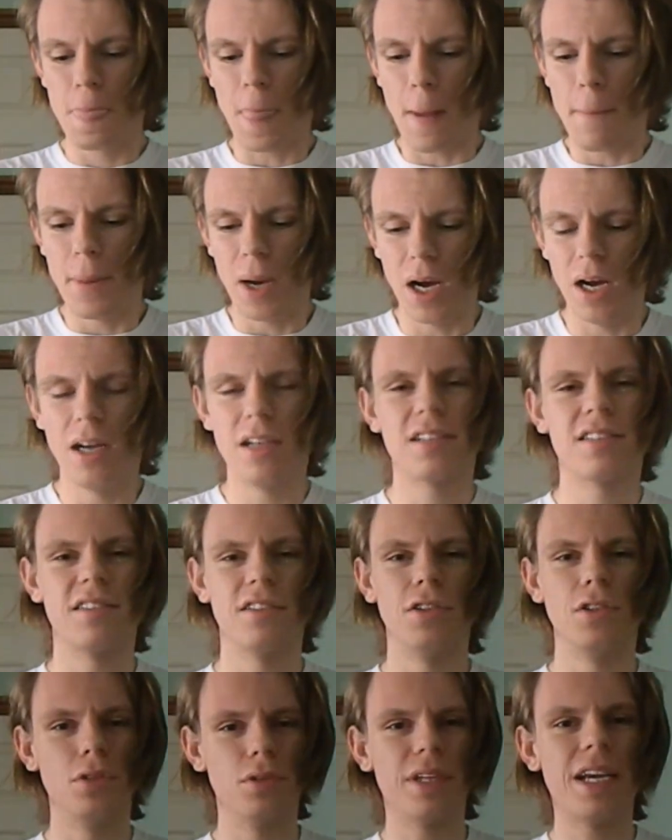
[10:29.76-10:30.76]

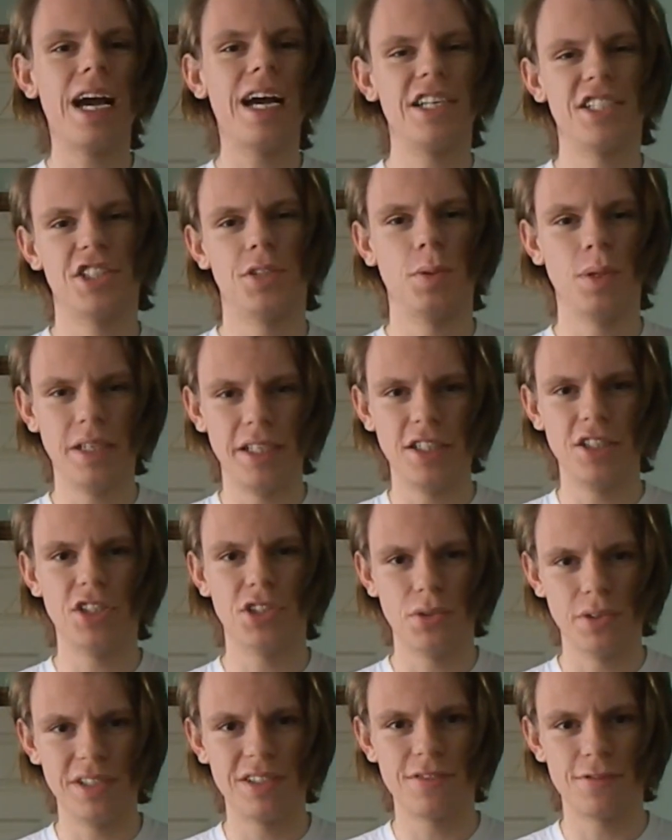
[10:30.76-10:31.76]
person who casually
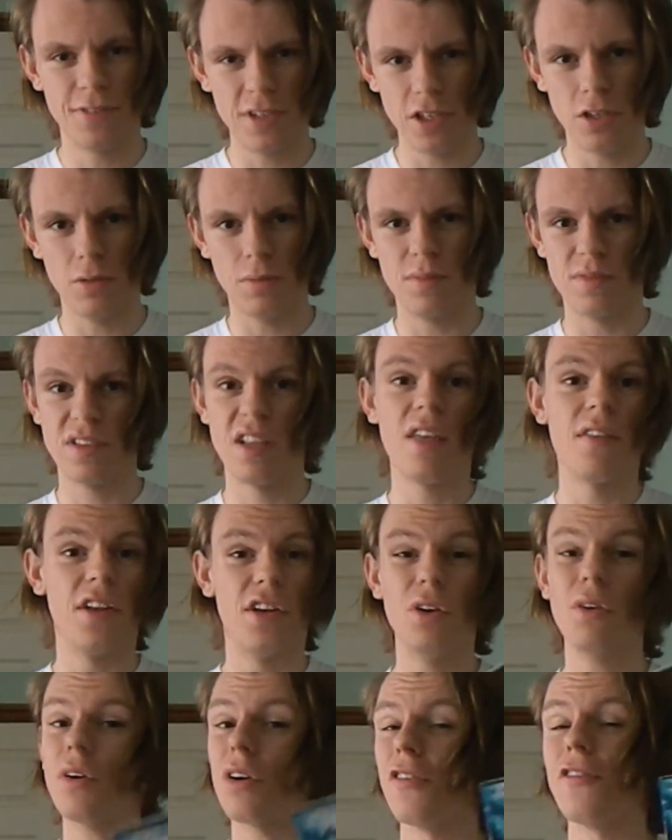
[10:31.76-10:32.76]
enjoys films, then
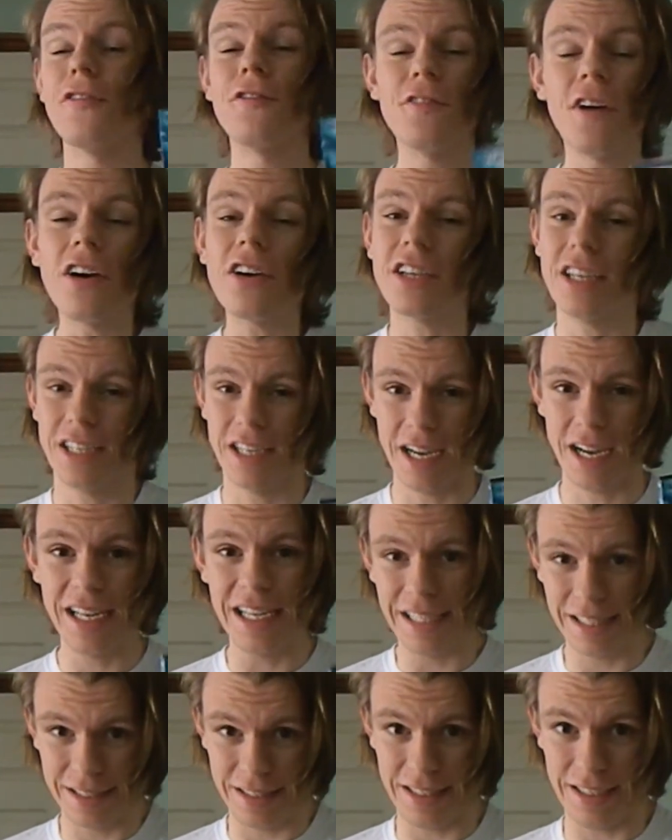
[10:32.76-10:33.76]
you're gonna fucking
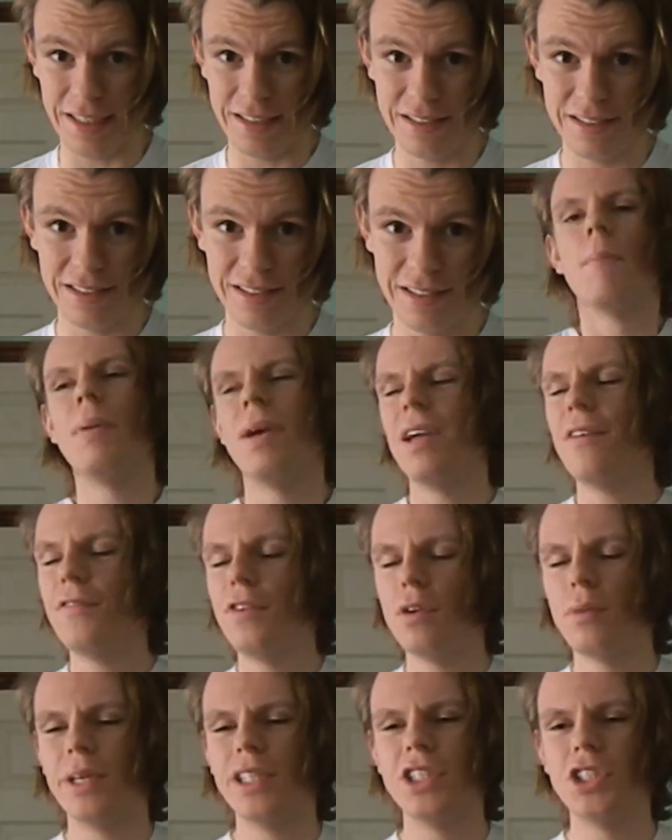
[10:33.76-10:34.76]
hate this. But if
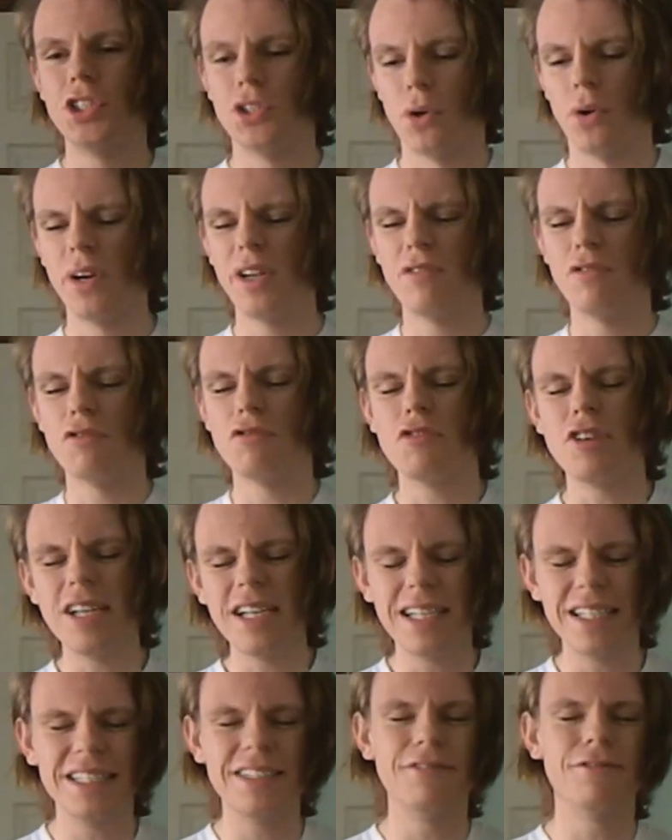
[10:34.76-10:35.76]
you enjoy
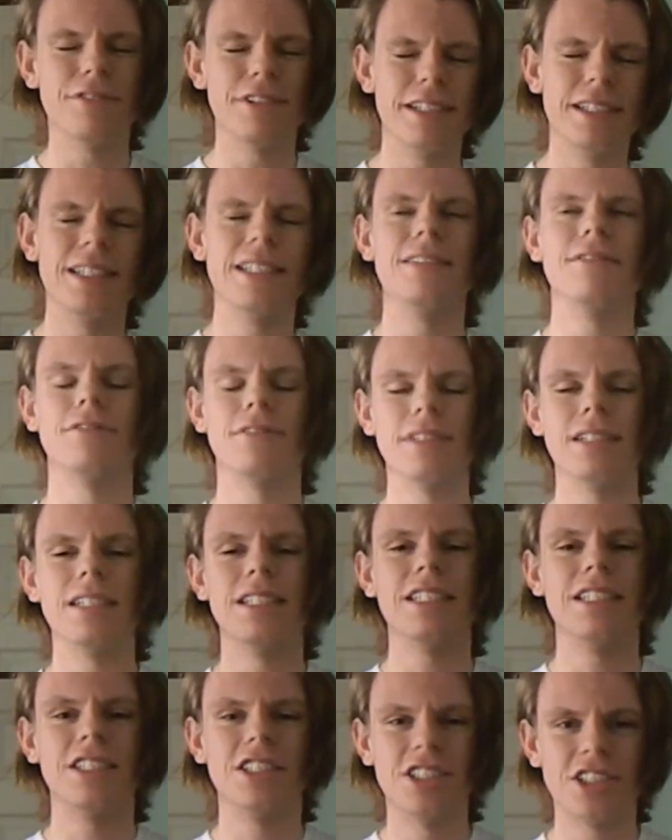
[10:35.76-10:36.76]
really, really,
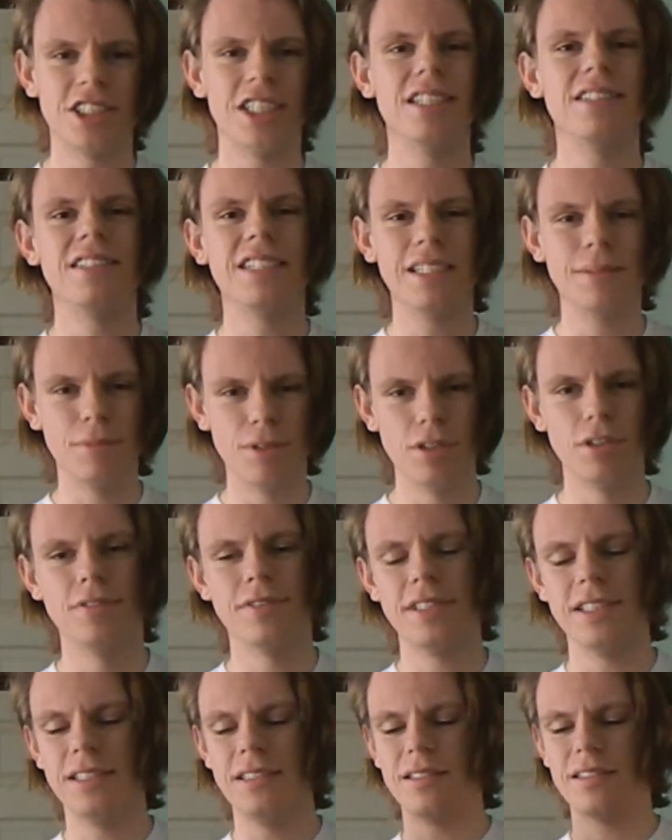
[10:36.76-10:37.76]
really shitty
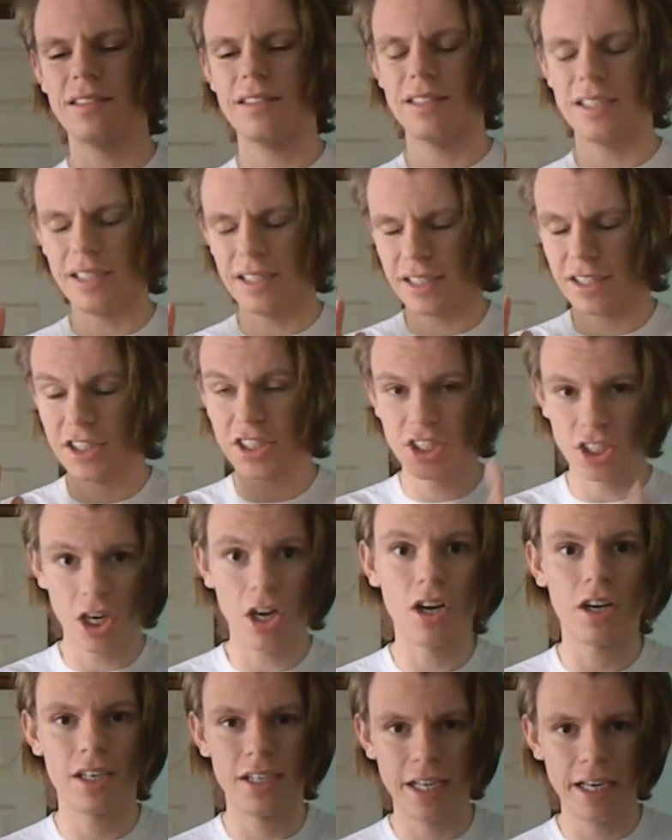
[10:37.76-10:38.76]
movies like
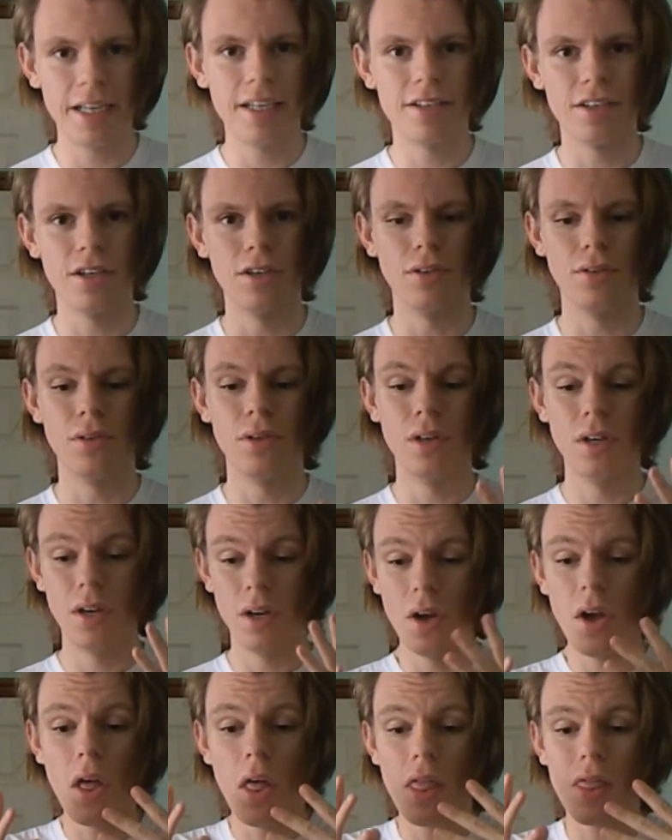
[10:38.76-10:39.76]
Sharknado,
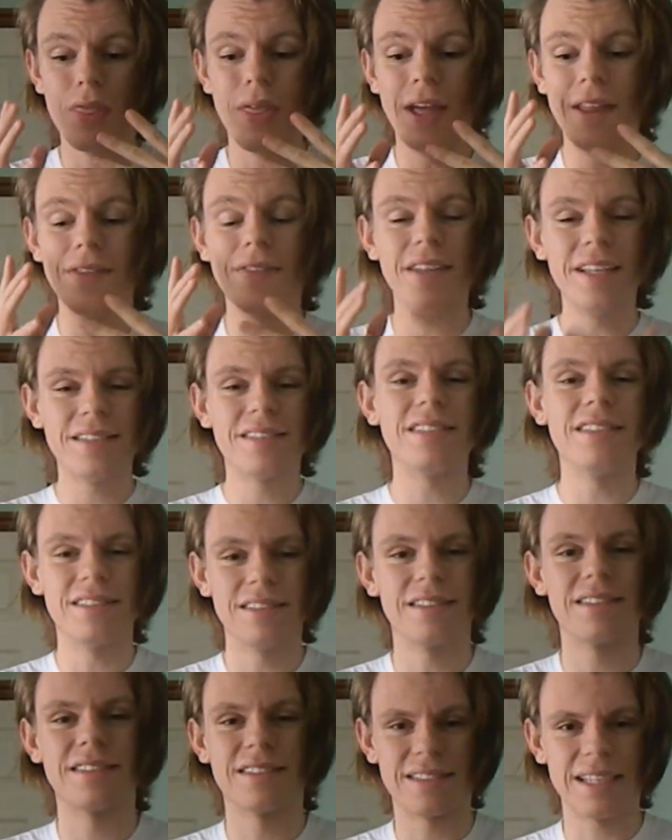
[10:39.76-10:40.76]
then this
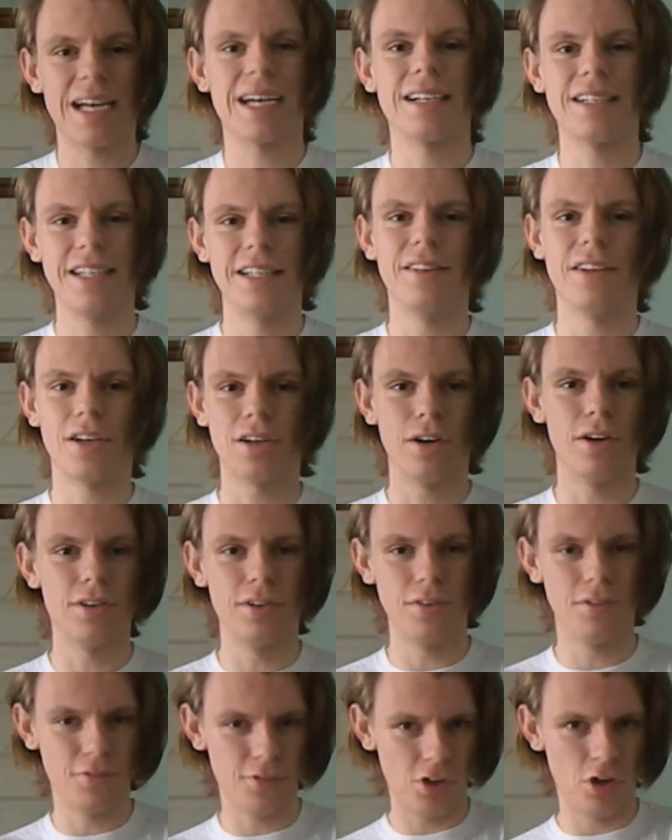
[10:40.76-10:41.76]
is exactly the
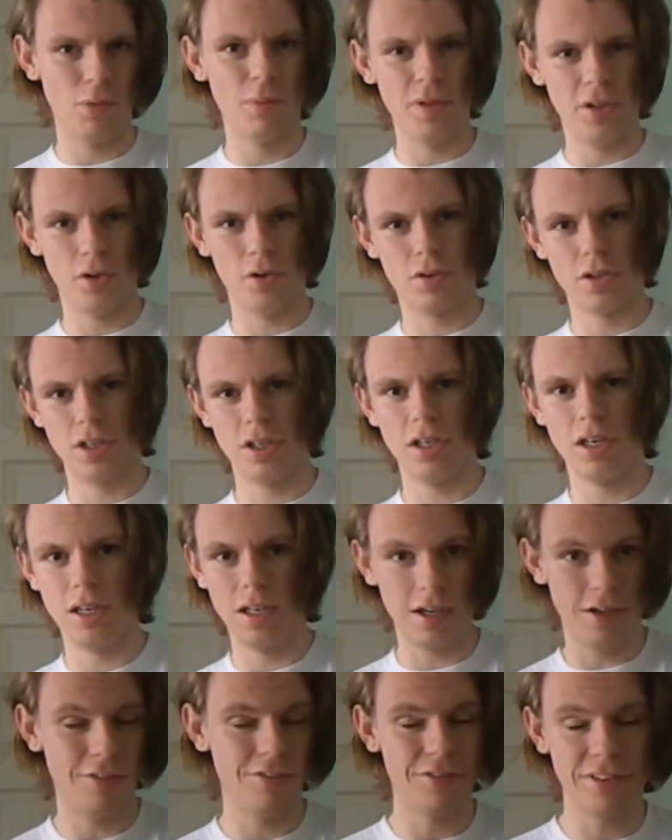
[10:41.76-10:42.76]
kind of film that you're gonna
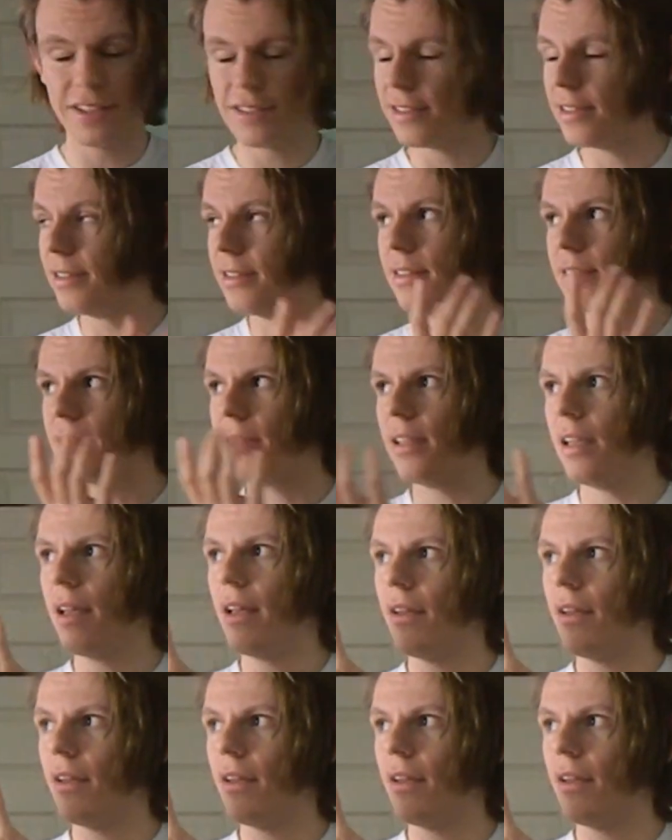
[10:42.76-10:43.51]
love. This is